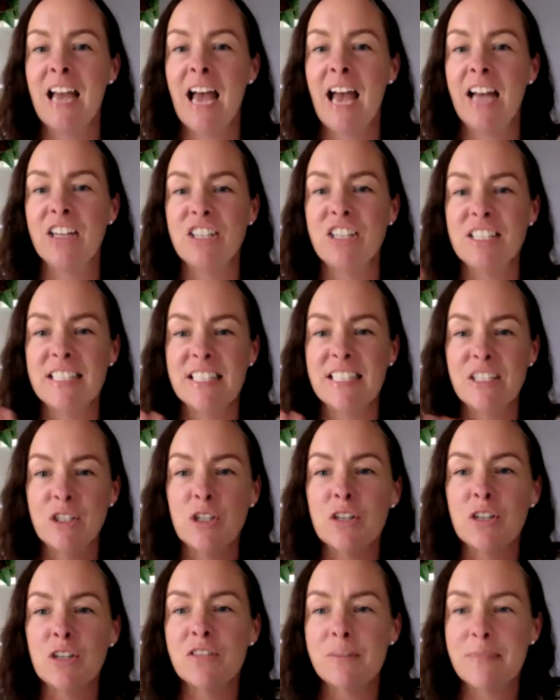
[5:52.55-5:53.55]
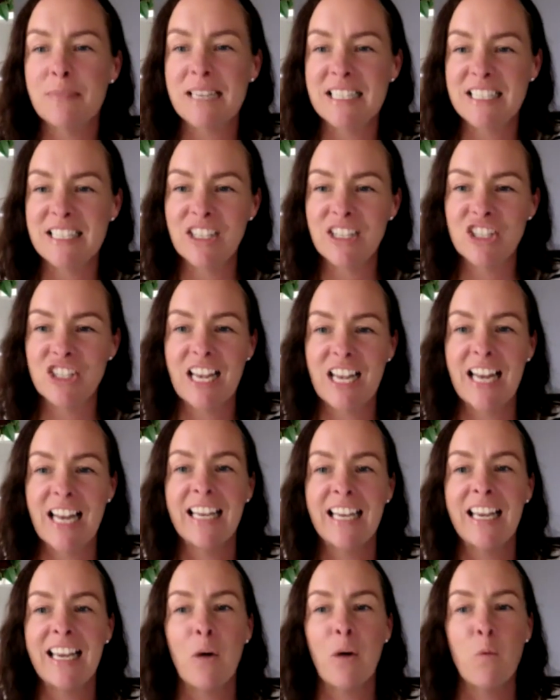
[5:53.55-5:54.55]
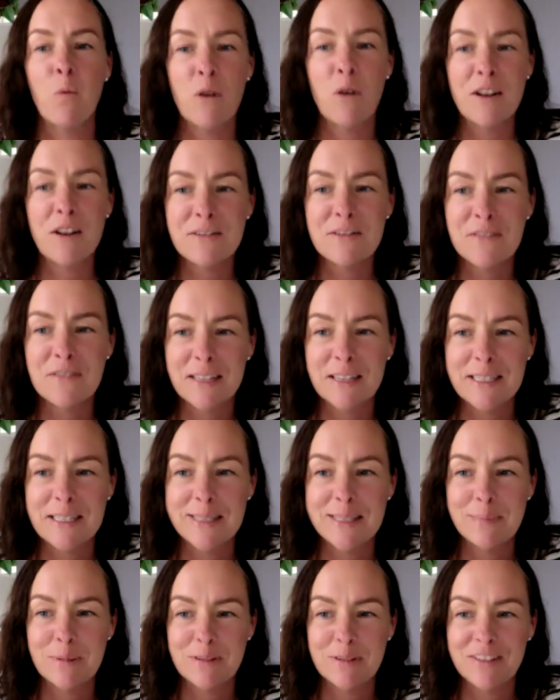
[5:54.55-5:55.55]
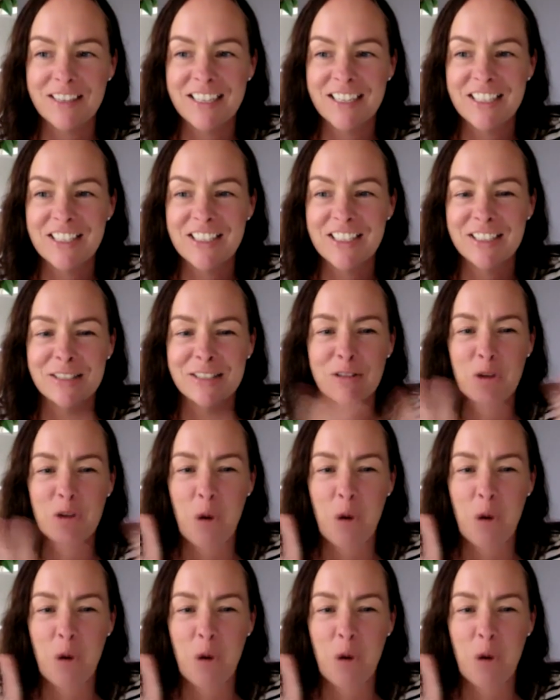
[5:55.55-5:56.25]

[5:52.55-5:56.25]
and she says, "You're amazing, Shelley, a wonderful inspiration."